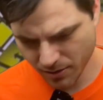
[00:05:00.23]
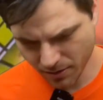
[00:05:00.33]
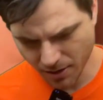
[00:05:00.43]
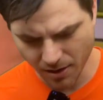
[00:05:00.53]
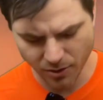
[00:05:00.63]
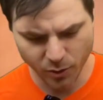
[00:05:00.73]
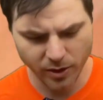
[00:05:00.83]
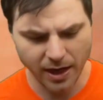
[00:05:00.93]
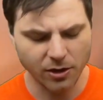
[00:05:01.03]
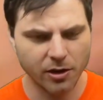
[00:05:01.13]
the
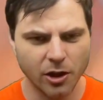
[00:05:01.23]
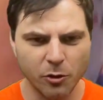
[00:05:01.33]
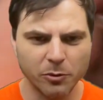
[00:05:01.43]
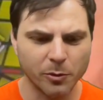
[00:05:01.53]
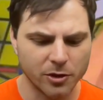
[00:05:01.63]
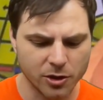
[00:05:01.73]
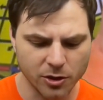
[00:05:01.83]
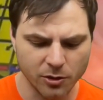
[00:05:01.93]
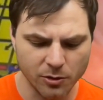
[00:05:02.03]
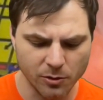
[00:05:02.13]
tornado cubes were
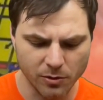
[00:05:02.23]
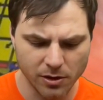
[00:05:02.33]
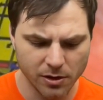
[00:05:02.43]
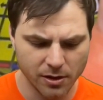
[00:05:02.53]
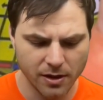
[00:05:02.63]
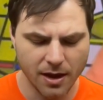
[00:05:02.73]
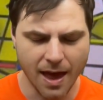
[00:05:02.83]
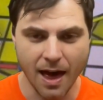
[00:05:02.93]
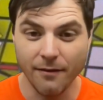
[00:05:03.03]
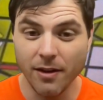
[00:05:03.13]
too
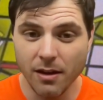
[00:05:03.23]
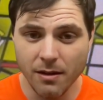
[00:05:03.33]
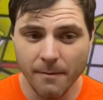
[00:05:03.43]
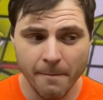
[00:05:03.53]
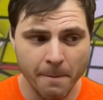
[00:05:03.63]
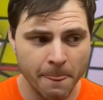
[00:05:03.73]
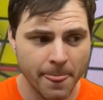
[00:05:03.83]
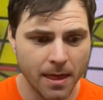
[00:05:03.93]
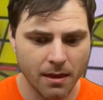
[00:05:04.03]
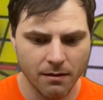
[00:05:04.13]
heavy,
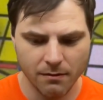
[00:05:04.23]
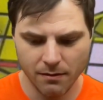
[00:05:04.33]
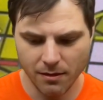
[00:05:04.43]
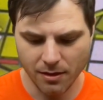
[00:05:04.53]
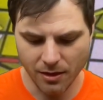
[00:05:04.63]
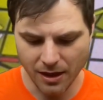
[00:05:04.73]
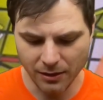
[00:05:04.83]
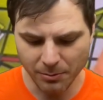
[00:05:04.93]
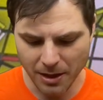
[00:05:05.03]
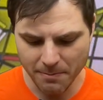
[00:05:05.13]
this
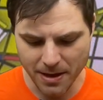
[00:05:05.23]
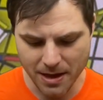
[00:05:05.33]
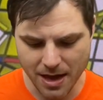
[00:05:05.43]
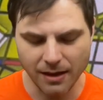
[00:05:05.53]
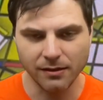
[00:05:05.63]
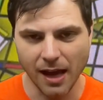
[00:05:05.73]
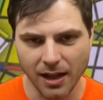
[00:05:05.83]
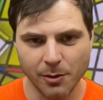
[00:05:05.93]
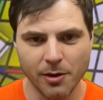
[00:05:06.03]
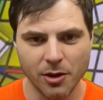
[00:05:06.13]
might be
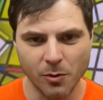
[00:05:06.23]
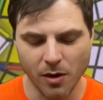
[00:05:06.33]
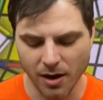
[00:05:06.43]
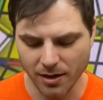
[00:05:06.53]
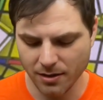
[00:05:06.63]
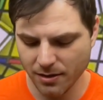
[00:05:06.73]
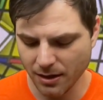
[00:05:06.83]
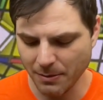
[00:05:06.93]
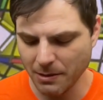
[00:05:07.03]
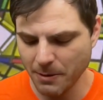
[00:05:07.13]
exactly what you want. I
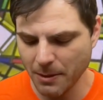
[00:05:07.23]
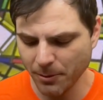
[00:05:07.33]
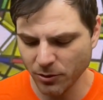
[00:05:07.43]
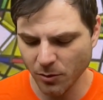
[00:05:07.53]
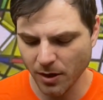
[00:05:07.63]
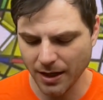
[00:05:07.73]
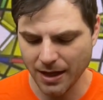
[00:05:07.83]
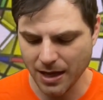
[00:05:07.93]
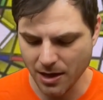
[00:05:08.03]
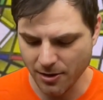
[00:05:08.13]
mean, people don't want to
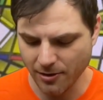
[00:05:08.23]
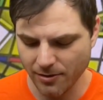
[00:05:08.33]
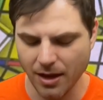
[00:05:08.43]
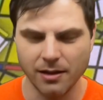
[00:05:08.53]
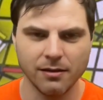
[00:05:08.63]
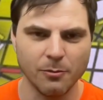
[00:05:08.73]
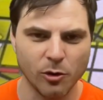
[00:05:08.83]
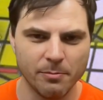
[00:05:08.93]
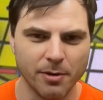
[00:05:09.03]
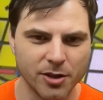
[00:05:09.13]
hear that it's a more
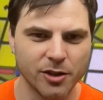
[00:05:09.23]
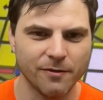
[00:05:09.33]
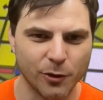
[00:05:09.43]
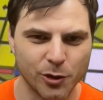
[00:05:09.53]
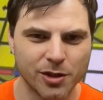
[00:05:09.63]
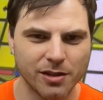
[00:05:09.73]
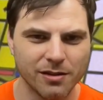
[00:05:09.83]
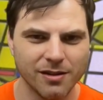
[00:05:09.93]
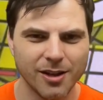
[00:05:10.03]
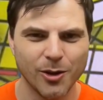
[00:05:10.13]
budget version
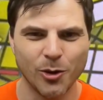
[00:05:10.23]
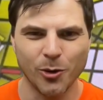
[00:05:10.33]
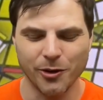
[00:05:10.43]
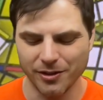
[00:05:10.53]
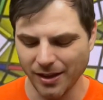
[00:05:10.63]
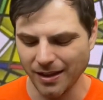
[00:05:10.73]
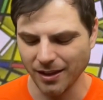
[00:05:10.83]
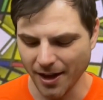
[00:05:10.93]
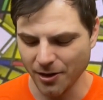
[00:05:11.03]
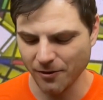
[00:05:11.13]
or it's a
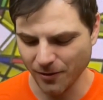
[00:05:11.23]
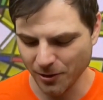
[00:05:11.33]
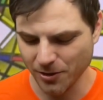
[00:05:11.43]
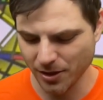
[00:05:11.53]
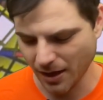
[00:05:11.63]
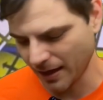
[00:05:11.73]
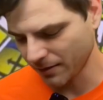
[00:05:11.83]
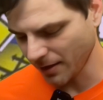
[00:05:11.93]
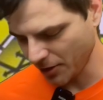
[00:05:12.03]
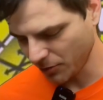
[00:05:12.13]
lighter version. I guess
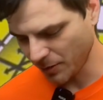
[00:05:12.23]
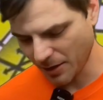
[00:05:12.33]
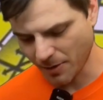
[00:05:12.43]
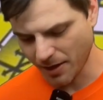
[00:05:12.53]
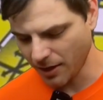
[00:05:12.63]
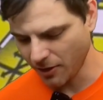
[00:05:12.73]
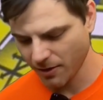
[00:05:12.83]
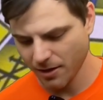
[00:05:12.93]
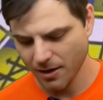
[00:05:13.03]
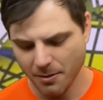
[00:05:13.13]
light is what they want to hear.
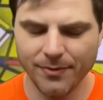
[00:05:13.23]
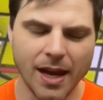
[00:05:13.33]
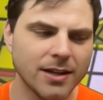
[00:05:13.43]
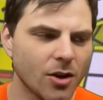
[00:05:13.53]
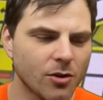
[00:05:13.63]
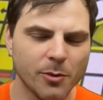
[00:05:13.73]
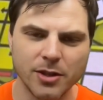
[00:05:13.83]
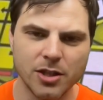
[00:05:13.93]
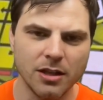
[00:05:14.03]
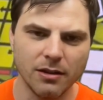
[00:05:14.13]
I don't know what
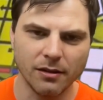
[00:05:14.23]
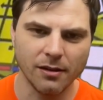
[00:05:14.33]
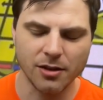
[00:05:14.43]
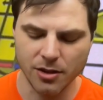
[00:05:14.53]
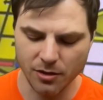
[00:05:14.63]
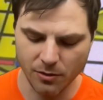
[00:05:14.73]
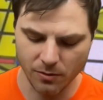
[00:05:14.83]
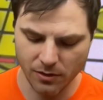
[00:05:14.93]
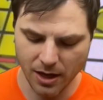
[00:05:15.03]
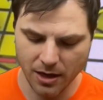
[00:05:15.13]
QiYi's gonna do.
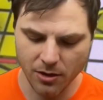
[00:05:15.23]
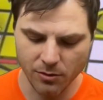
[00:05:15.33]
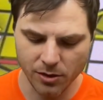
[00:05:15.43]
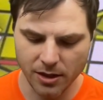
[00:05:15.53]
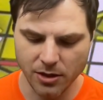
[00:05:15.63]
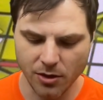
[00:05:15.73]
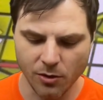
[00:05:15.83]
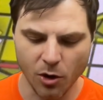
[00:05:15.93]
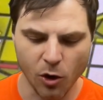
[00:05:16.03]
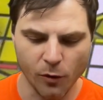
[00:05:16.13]
They usually
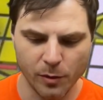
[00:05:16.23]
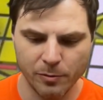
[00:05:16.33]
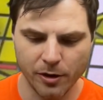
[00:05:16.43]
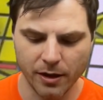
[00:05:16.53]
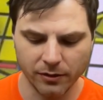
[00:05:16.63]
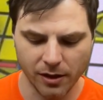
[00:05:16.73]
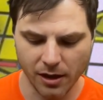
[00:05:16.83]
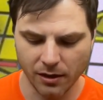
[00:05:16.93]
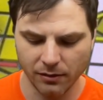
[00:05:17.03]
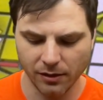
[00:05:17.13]
don't overprice
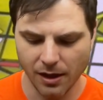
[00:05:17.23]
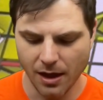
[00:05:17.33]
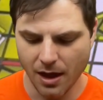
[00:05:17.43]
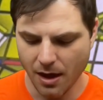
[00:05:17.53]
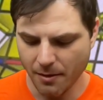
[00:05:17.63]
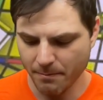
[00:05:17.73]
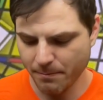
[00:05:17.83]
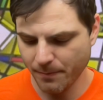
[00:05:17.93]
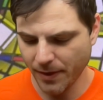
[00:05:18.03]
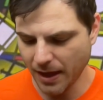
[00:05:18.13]
things.
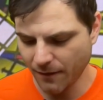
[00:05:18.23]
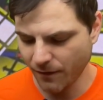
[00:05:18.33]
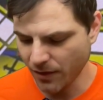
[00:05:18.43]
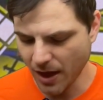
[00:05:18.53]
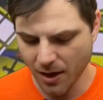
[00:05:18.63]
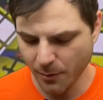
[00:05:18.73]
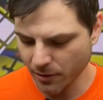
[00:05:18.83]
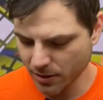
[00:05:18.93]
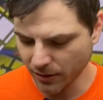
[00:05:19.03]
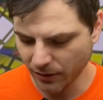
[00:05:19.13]
If they were
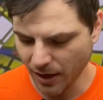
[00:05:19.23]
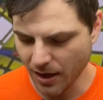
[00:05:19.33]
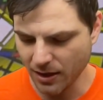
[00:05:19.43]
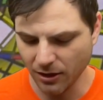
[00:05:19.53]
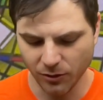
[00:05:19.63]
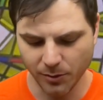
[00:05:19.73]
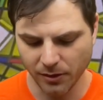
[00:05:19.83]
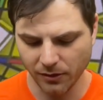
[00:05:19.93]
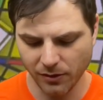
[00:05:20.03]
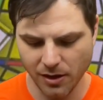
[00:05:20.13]
to say this
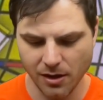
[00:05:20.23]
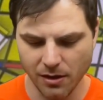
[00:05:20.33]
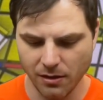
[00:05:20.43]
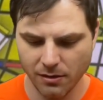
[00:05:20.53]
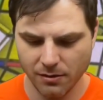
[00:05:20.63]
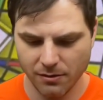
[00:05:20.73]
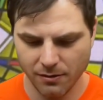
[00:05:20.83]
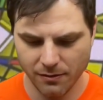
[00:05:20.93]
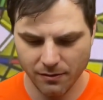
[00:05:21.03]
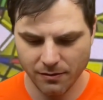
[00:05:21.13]
was the
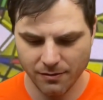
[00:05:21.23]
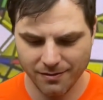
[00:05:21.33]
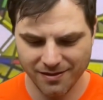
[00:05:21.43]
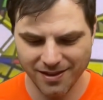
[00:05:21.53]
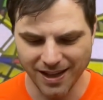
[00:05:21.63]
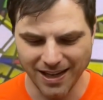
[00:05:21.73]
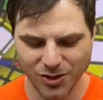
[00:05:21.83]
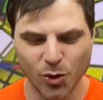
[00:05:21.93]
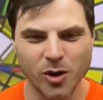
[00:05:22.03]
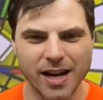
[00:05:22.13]
like
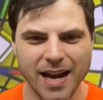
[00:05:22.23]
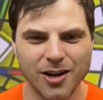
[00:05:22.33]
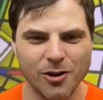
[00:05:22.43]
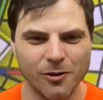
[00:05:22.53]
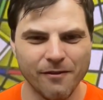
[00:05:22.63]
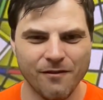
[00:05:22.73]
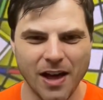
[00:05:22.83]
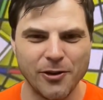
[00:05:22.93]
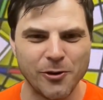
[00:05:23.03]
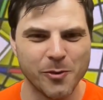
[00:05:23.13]
tornado
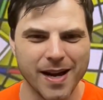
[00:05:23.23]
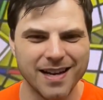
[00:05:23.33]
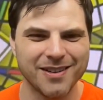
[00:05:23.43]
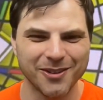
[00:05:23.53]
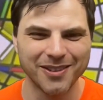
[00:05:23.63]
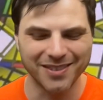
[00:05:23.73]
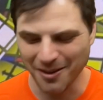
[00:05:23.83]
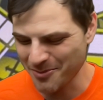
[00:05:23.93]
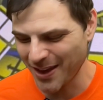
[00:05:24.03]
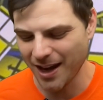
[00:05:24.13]
featherweight or
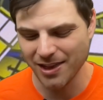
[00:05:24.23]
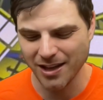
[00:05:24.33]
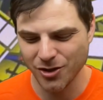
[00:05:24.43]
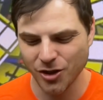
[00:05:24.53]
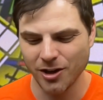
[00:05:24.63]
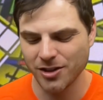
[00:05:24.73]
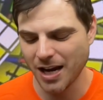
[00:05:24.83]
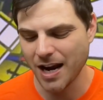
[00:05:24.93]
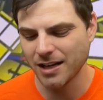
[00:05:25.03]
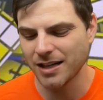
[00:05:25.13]
something and then charged
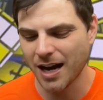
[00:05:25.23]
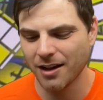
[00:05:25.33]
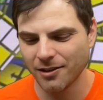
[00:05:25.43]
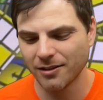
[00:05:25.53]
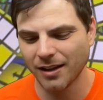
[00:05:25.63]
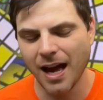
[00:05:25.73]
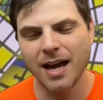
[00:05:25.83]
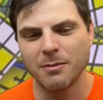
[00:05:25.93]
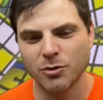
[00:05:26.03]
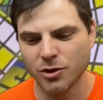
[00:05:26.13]
$80,
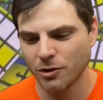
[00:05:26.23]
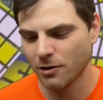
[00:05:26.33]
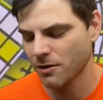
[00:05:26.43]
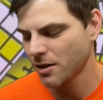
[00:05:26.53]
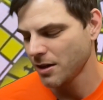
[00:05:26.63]
I'm sure